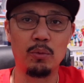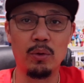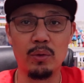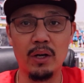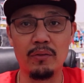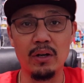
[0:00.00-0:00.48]
or
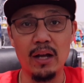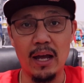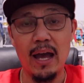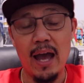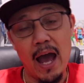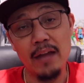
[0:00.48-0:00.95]
whatever,
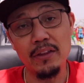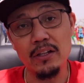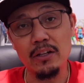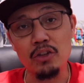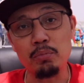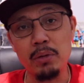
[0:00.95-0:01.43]
I think
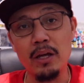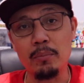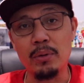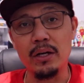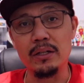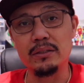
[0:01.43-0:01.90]
that does play a
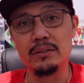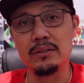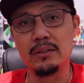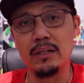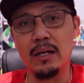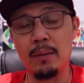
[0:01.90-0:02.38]
part.
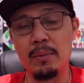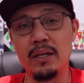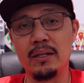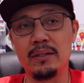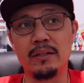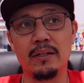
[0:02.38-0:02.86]
I
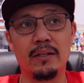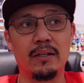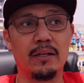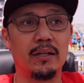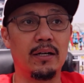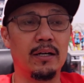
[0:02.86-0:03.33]
mean,
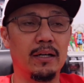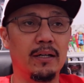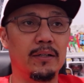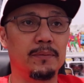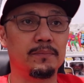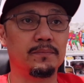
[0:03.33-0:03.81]

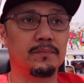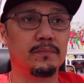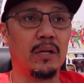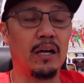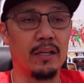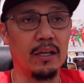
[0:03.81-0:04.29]

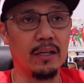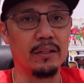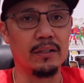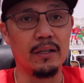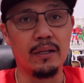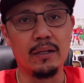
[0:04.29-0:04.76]

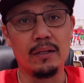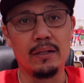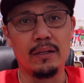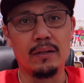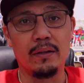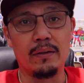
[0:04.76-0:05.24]
again,
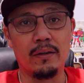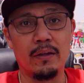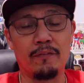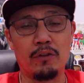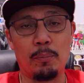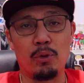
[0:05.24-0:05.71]

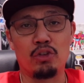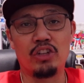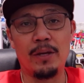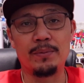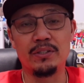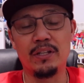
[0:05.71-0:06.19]
if the
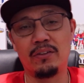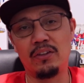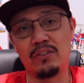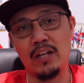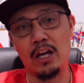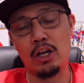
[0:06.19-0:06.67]
perception is
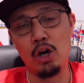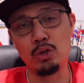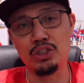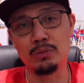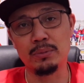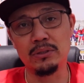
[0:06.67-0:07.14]
he's not
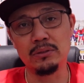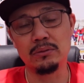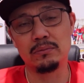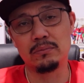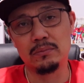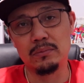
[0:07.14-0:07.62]
coachable,
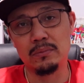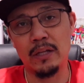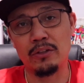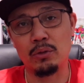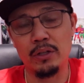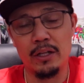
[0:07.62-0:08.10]

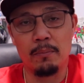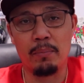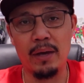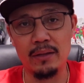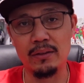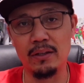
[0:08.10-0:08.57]
that's going to
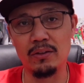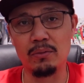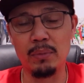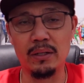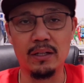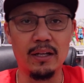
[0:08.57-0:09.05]
impact things.
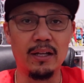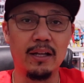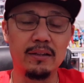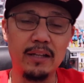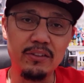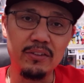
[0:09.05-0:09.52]
But
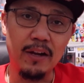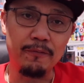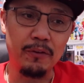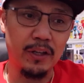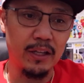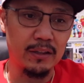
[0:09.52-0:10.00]
let's
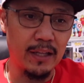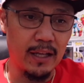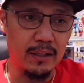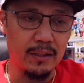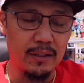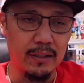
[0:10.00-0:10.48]
not forget
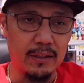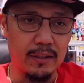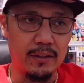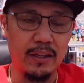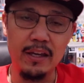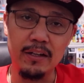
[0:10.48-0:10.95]
that
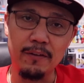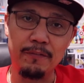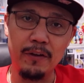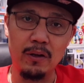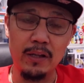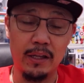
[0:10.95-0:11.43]
the
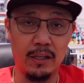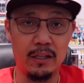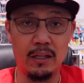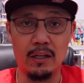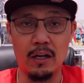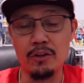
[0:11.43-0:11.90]
NFL, like
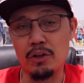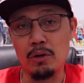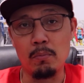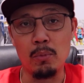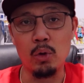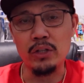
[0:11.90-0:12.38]
any
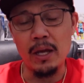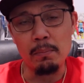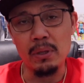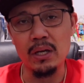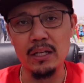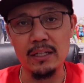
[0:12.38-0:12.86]
other
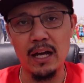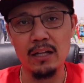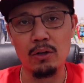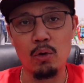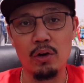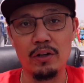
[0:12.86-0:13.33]

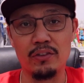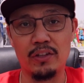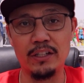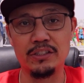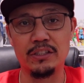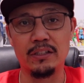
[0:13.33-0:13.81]
multi-billion-dollar
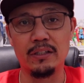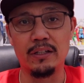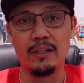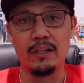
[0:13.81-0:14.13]
organization,